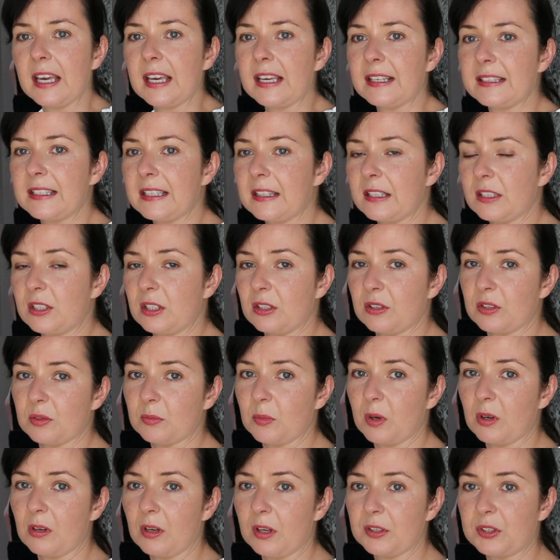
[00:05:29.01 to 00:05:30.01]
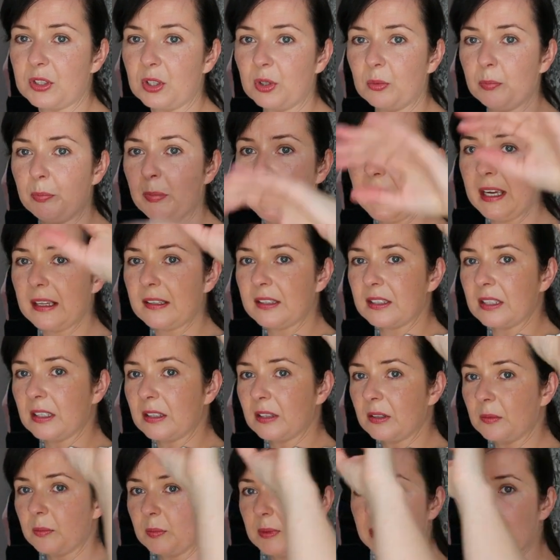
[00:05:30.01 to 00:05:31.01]
is either too small or too big
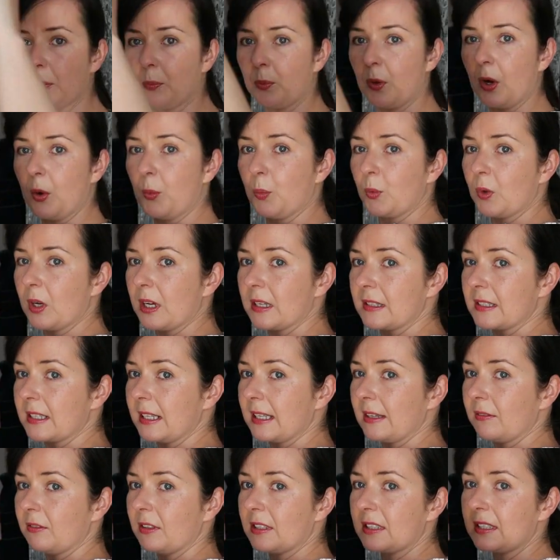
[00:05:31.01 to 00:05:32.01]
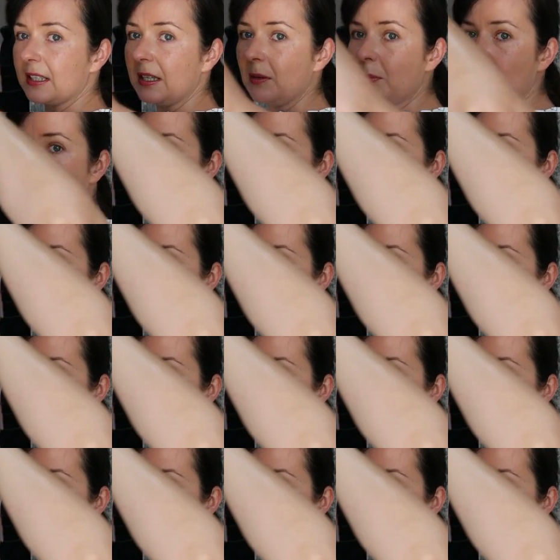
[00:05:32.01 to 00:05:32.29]
to be appropriate sleevelessly,